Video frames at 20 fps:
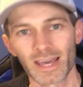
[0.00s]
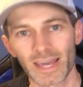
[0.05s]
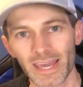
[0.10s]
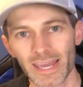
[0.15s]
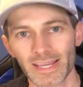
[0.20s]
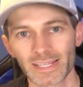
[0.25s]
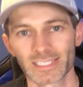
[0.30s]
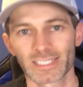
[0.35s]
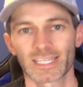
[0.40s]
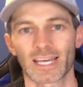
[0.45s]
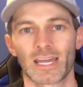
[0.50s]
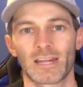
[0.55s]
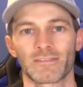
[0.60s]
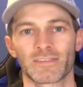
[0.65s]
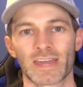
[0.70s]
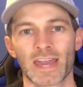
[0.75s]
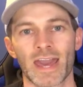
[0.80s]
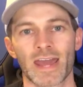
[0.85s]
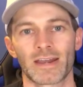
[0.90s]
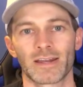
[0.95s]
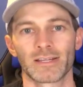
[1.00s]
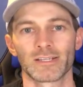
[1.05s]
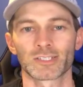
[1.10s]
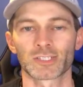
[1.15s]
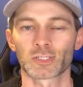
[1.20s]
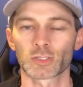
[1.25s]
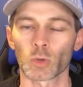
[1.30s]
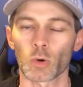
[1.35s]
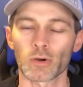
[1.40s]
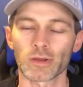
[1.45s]
inside of Canada.
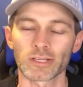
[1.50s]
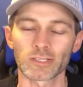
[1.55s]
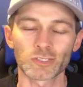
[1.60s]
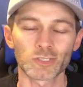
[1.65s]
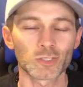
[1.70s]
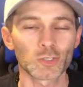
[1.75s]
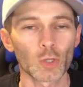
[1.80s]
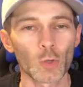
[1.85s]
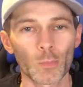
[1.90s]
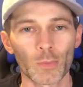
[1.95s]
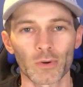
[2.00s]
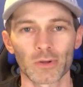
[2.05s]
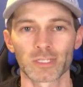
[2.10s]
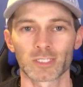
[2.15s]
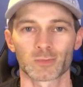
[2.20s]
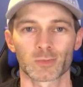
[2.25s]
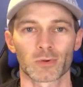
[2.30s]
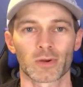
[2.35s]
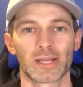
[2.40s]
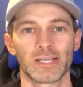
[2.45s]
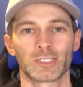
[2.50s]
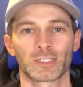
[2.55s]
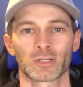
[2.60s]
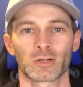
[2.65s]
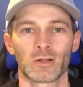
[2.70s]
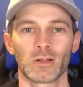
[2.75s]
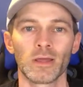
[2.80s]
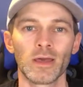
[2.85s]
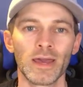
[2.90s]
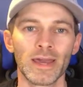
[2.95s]
His story is super
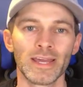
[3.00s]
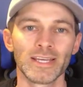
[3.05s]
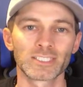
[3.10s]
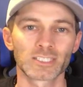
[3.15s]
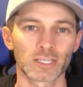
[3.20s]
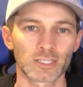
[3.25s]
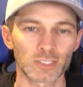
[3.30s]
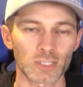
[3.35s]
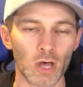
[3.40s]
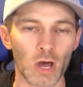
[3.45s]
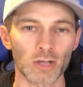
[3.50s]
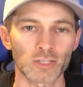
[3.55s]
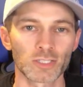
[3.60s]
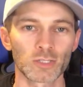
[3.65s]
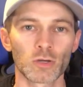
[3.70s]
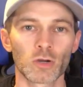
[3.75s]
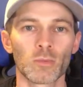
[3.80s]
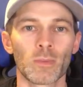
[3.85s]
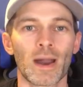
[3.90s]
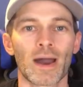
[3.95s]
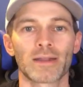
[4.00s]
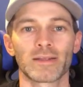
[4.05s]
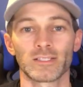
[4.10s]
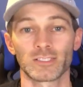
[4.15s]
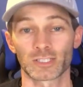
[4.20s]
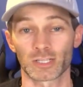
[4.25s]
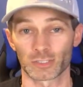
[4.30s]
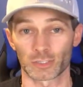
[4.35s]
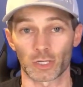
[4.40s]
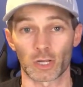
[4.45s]
inspirational. He's going to talk to you about
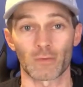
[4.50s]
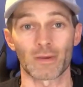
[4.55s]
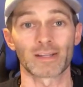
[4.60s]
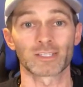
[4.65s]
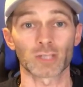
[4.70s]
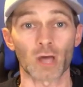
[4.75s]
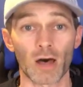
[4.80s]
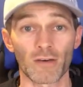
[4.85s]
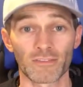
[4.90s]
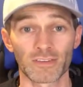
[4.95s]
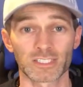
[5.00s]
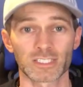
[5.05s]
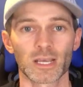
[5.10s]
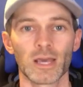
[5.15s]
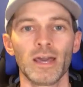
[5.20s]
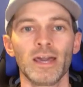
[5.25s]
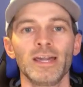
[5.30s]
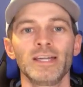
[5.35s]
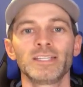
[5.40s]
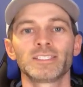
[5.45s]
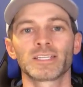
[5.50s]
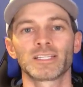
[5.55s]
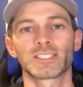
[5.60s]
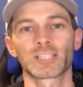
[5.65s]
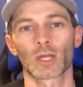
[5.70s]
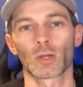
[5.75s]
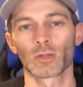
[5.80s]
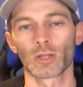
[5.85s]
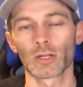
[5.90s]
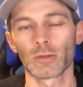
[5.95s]
He's going to show you around his office. He's going to
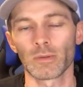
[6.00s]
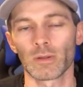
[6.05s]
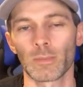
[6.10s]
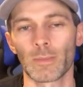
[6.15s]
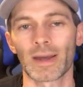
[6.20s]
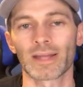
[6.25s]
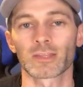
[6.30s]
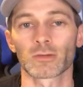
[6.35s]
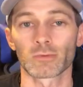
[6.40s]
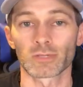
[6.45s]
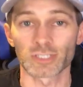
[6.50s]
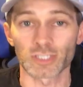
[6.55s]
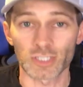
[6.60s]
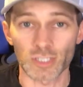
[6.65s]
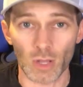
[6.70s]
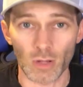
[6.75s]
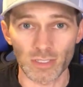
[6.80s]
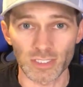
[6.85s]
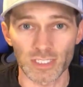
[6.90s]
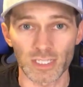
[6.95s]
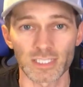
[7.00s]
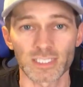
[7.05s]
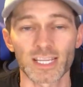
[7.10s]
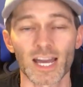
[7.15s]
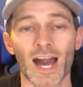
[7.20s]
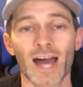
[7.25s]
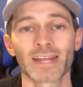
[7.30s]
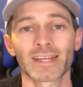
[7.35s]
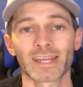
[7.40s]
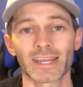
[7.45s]
tell you a little bit about the results that he's
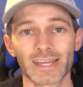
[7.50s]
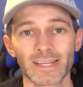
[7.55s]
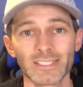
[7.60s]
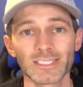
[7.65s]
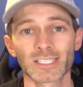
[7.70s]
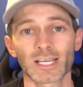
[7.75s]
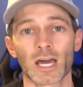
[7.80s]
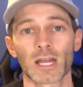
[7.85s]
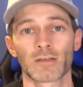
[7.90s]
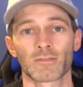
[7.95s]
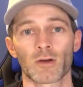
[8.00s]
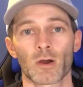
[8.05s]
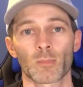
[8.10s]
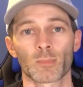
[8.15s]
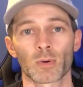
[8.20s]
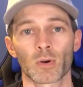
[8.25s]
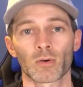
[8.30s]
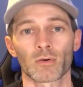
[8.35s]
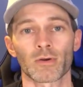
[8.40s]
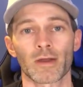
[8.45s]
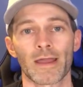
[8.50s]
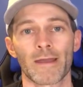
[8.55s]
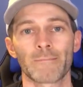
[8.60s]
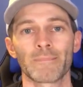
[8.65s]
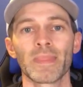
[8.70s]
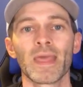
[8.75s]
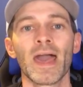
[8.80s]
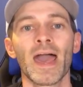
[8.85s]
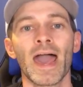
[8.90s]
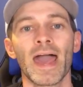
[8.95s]
gotten inside of our
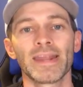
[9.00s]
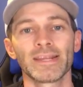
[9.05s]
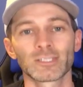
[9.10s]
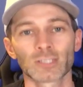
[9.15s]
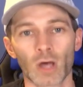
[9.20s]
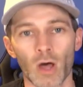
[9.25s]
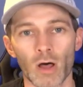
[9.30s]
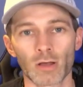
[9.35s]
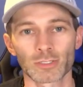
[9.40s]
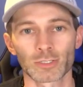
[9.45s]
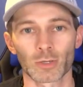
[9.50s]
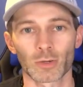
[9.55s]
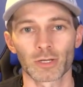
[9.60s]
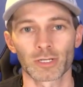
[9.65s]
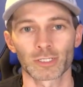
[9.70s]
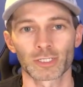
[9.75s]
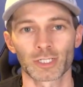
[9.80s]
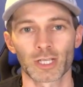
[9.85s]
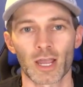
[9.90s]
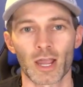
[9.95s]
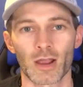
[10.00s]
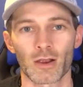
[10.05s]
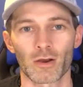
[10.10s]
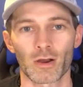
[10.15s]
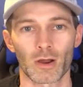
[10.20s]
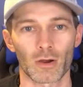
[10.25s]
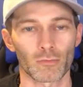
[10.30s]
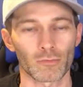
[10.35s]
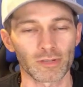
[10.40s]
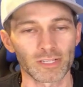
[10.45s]
program. And he's also going to share
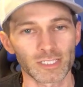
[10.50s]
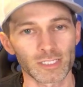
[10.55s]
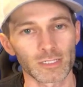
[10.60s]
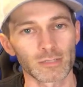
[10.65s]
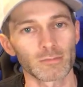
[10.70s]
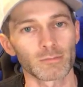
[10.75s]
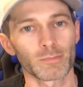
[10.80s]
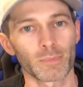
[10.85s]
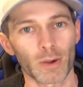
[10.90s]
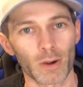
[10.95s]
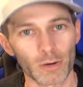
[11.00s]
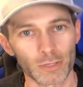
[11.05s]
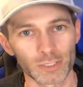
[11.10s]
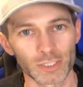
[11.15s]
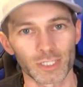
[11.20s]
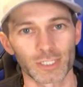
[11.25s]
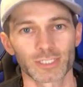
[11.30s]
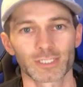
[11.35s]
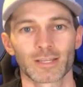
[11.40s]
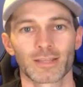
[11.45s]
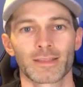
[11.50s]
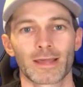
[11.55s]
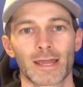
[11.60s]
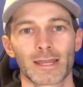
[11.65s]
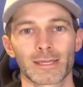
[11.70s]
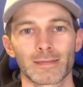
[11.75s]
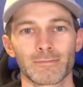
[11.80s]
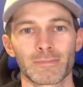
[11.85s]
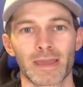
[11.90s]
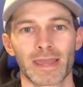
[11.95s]
a recent purchase
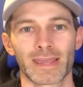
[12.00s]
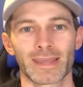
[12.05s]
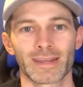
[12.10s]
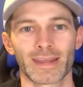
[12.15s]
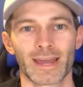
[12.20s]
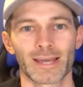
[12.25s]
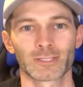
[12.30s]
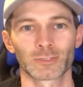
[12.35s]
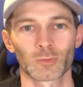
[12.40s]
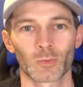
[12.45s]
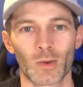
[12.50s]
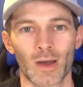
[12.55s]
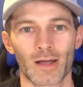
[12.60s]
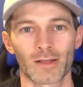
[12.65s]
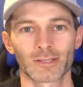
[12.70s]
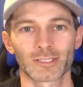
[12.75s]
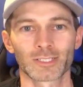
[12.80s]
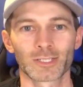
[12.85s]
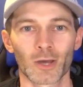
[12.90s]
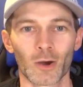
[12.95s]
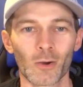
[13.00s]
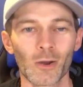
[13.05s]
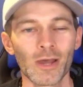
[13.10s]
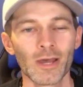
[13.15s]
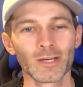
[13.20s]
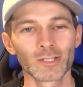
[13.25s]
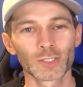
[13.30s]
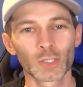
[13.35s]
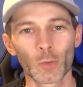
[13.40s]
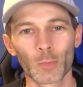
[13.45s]
that he made as well. So
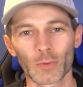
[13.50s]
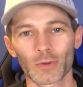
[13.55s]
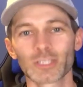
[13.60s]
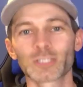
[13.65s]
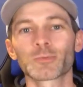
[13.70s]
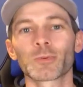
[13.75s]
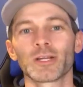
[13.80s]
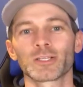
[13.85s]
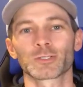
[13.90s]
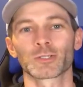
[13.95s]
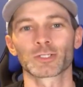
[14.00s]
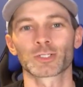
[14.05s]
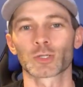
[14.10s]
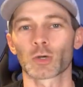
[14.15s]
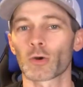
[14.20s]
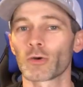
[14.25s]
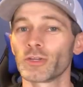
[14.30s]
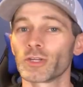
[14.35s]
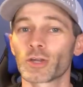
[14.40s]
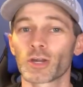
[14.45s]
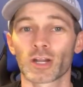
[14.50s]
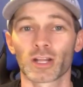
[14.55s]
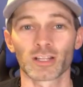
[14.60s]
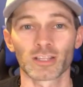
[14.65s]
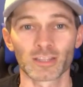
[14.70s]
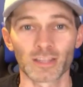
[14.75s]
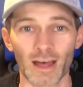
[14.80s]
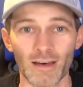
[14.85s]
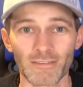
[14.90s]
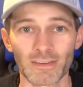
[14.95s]
super inspirational story. You're going to
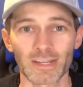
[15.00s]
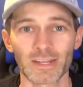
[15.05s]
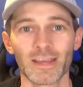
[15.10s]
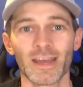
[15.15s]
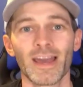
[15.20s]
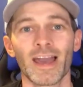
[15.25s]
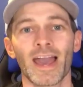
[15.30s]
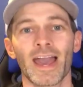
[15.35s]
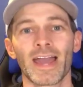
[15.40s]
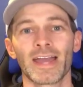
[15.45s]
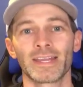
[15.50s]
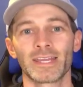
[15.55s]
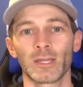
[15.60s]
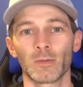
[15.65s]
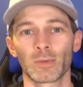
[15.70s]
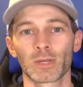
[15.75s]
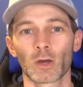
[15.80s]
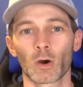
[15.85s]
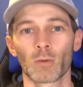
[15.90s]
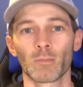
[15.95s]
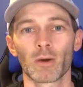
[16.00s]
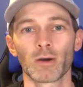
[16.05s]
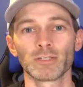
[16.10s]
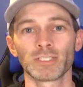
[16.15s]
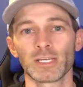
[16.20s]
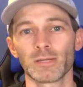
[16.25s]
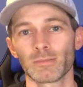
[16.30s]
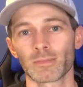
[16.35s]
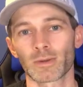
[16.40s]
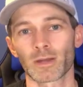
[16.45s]
love it. And here we go.
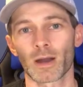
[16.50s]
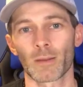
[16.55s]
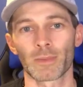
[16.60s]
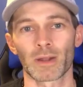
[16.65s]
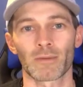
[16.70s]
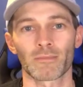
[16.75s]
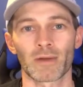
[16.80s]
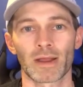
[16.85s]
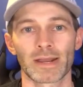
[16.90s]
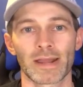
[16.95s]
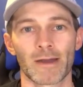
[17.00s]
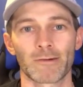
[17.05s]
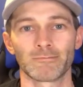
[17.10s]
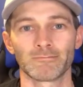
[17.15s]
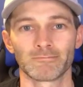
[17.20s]
Modeep coming up right now.